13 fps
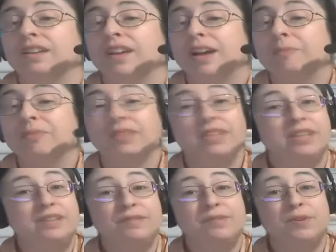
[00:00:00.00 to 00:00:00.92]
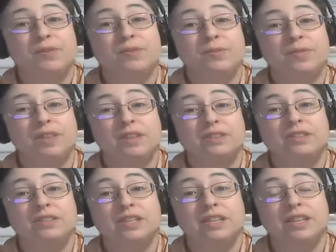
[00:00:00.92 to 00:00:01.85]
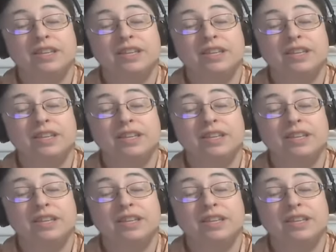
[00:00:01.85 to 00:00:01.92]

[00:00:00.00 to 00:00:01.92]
I believe that is the